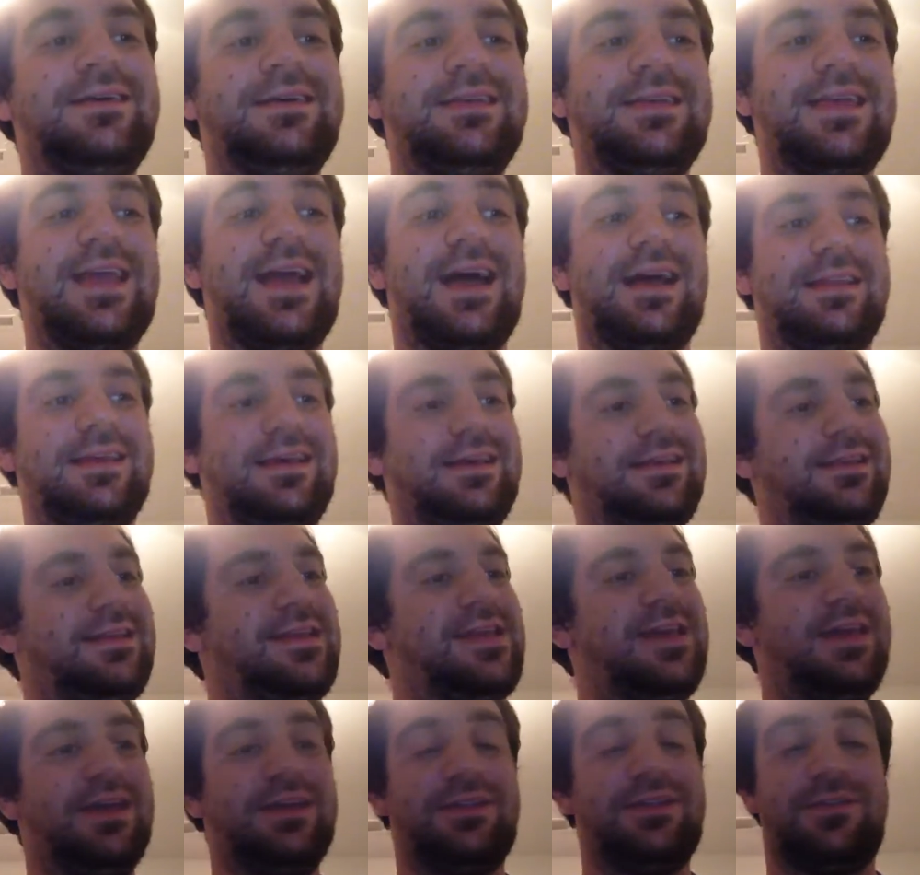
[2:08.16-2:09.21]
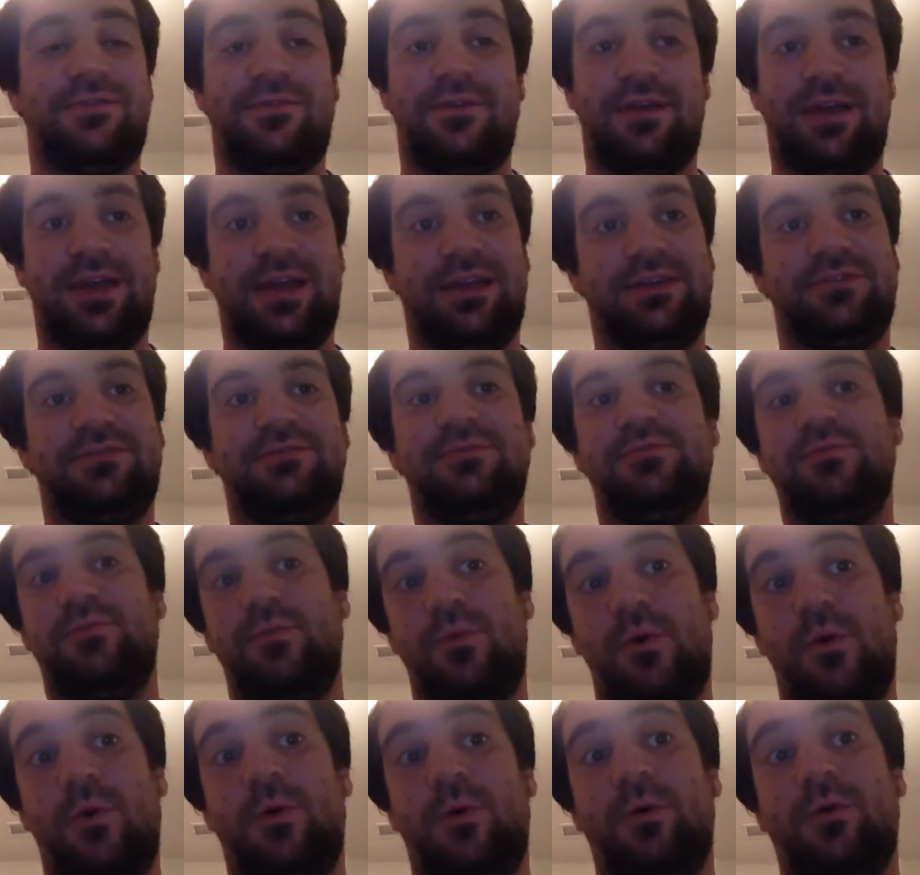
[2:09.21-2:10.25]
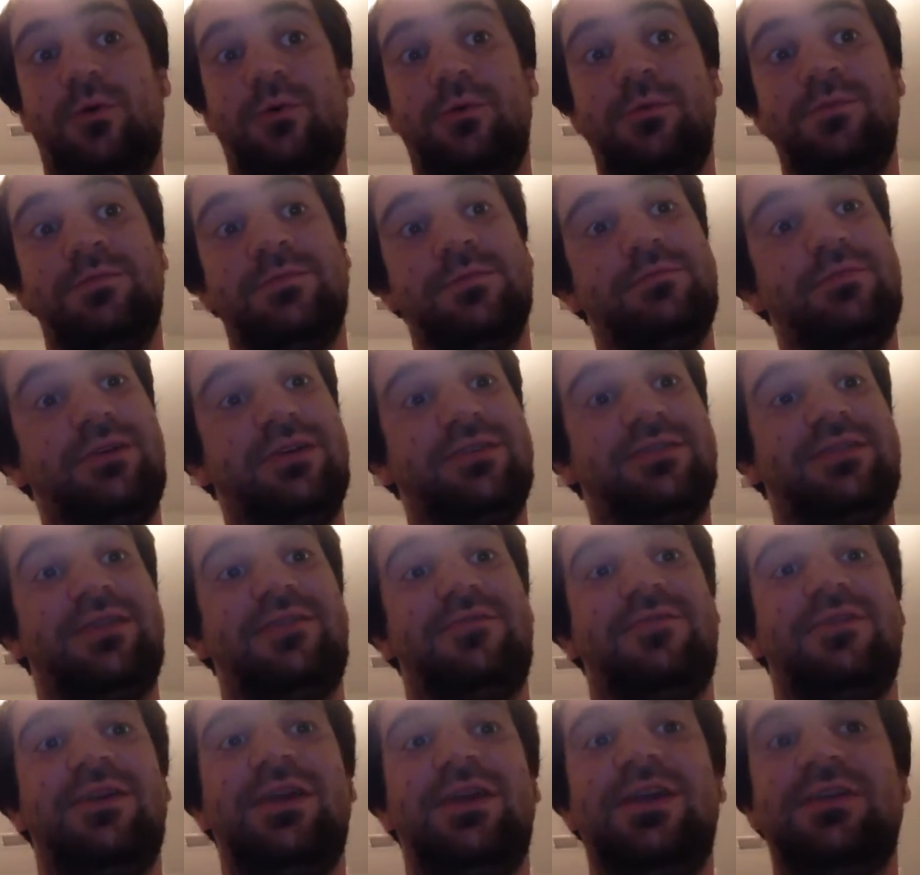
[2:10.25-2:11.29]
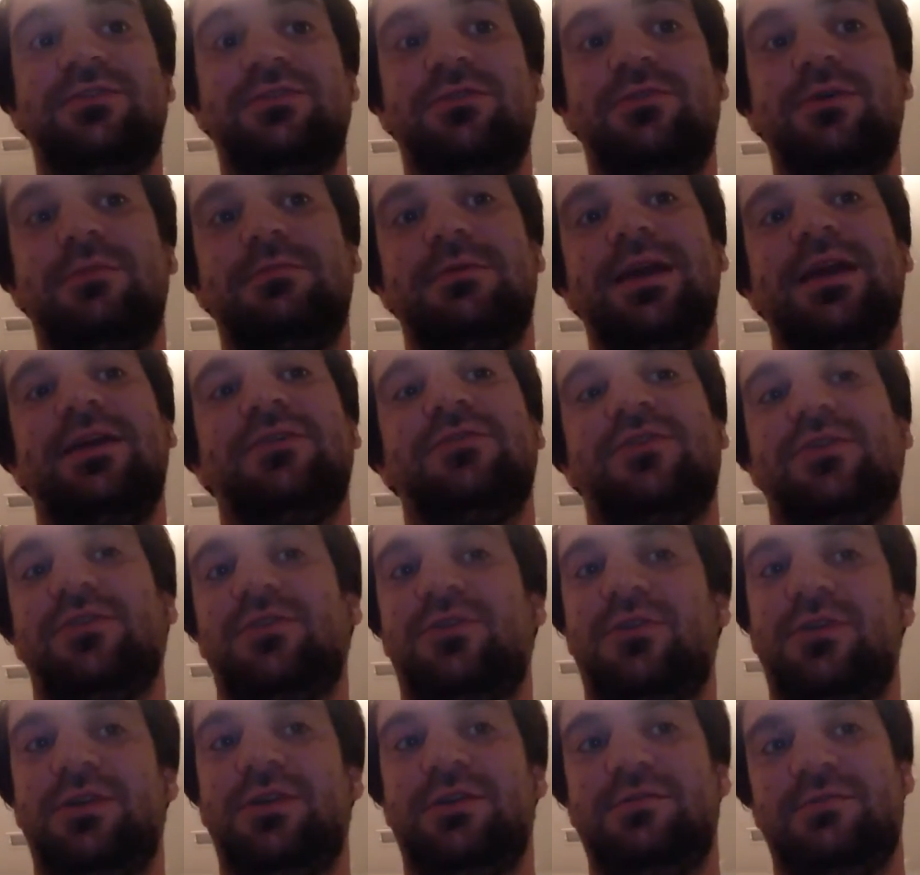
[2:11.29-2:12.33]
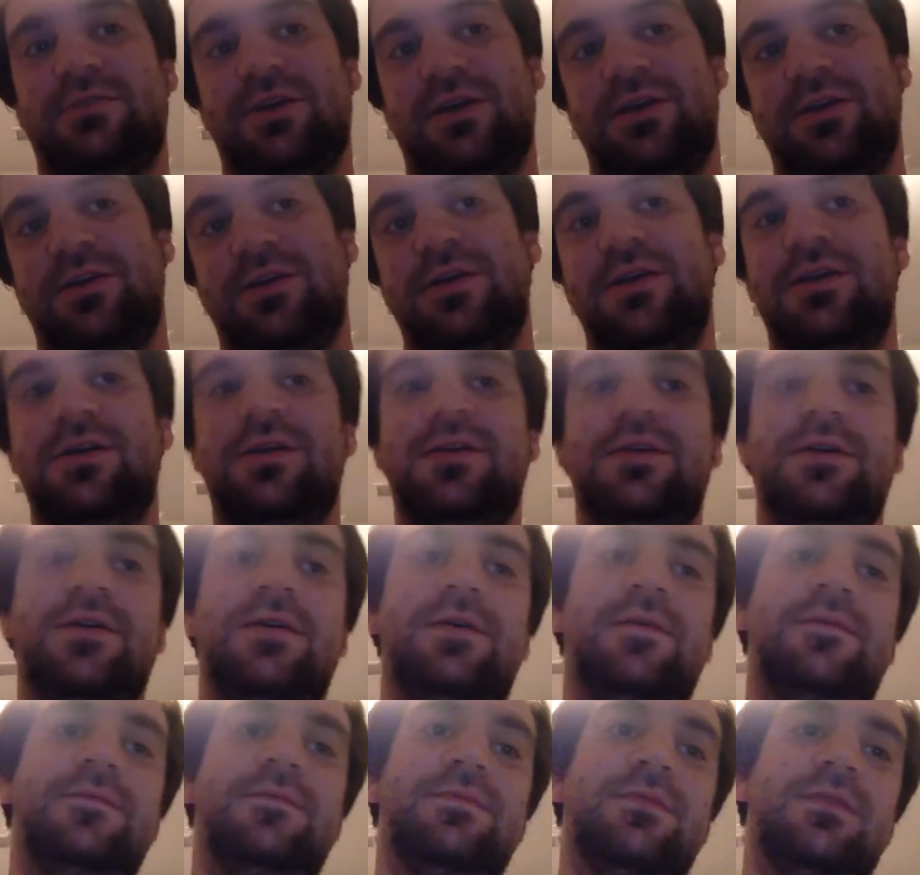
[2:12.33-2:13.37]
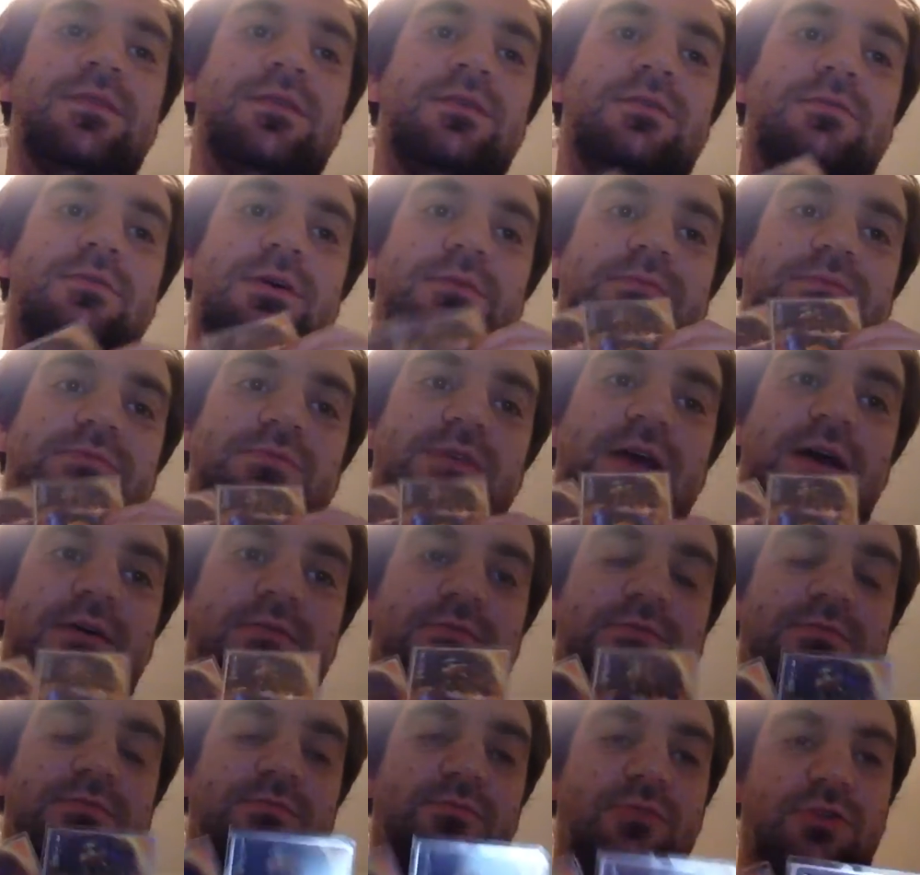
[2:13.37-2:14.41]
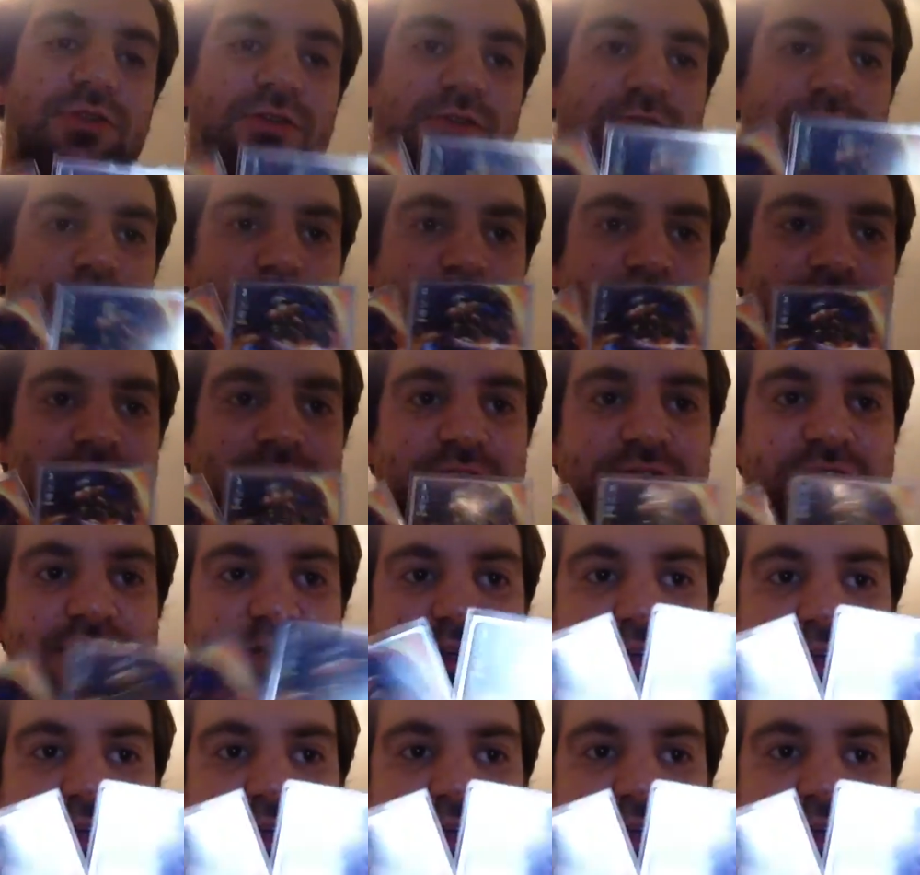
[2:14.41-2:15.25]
Yeah, and then he gets freaking swole. Plus 10 for each equip gauge on the card you retired. What helps out with more of the equip gauge